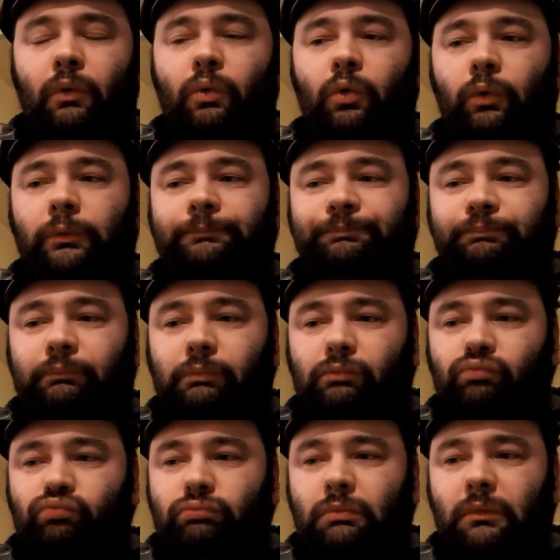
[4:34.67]
Ooh,
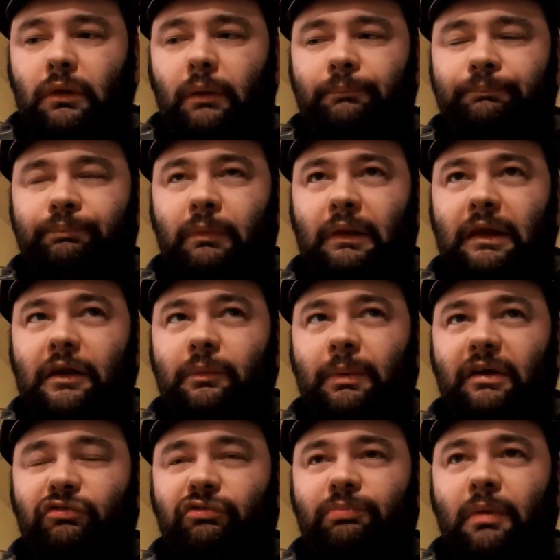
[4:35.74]
a little
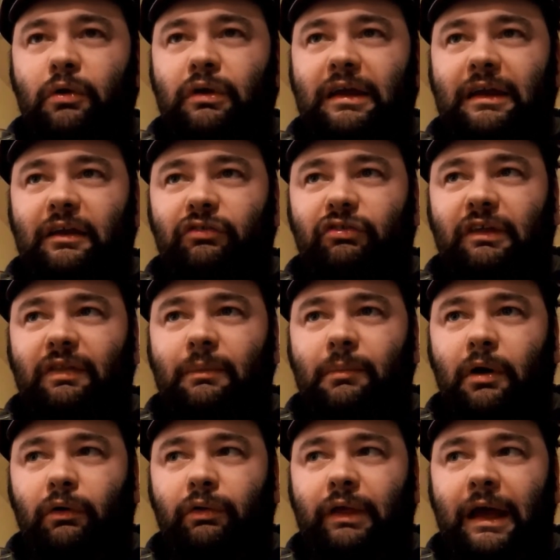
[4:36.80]
bit of smokiness in the
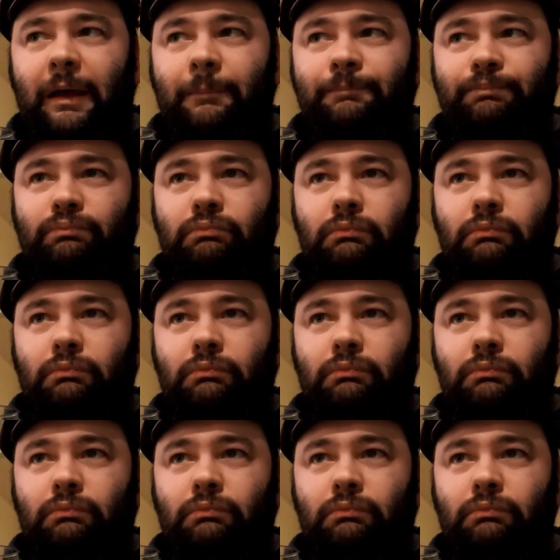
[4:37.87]
malt there.